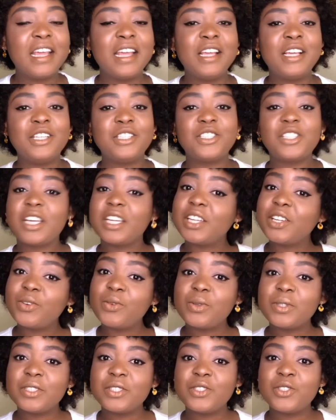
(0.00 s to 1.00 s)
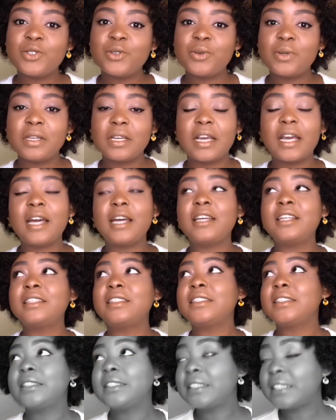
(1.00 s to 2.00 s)
channel was doing and
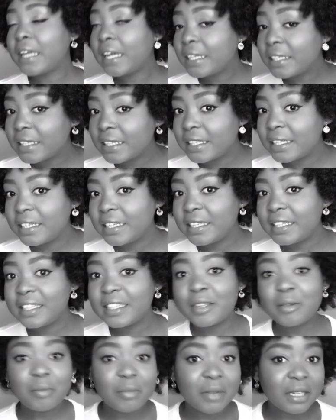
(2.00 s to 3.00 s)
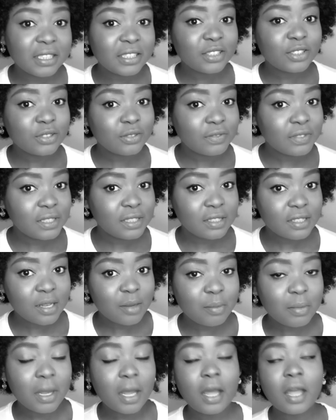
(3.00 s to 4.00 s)
sadly in the month of
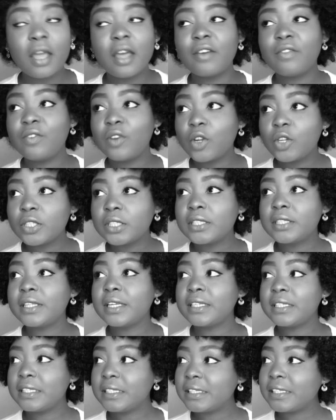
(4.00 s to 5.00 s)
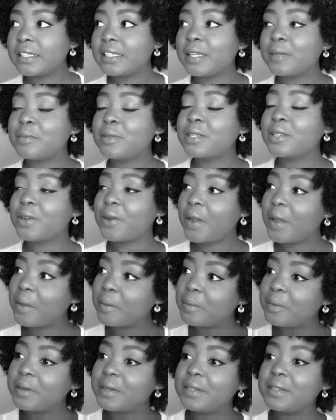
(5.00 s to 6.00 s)
December I have lost 13
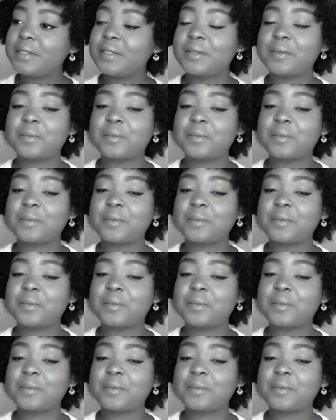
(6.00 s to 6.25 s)
subscribers